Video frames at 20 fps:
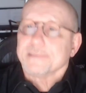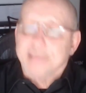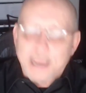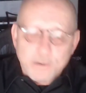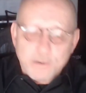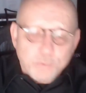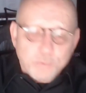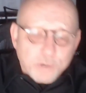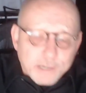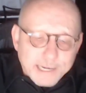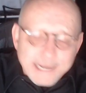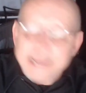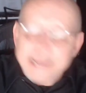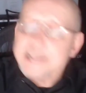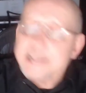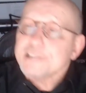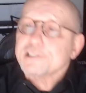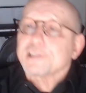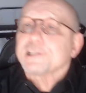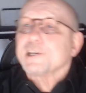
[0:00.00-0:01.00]
They were
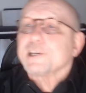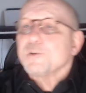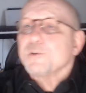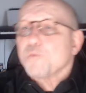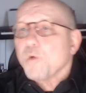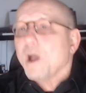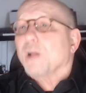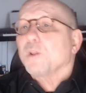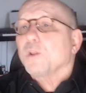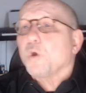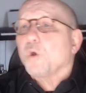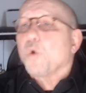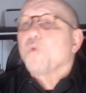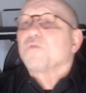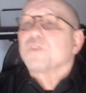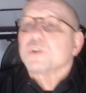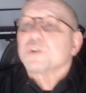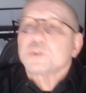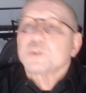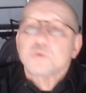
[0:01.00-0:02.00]
easily well
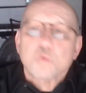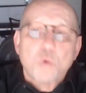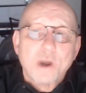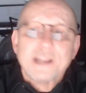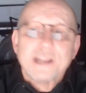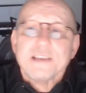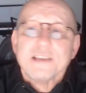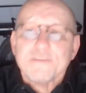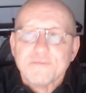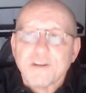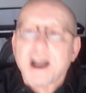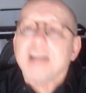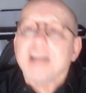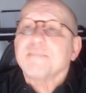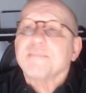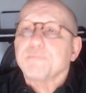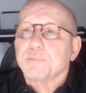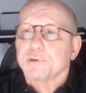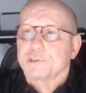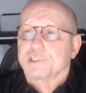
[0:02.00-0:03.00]
over
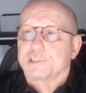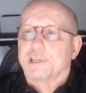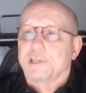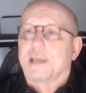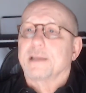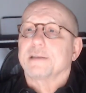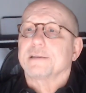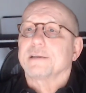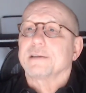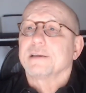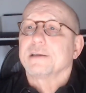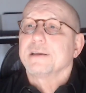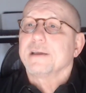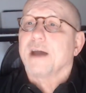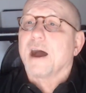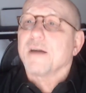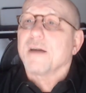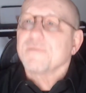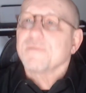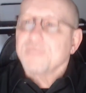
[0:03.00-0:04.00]
25%
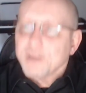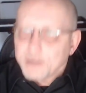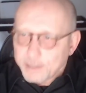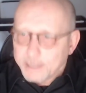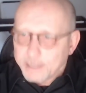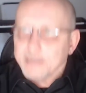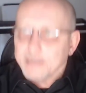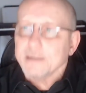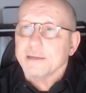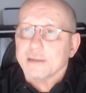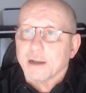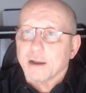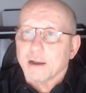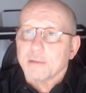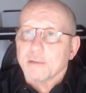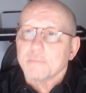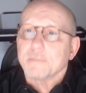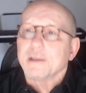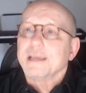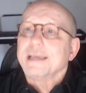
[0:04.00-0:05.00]
of their
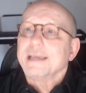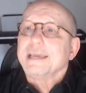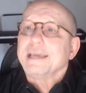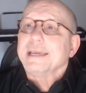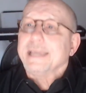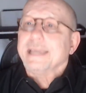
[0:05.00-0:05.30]
income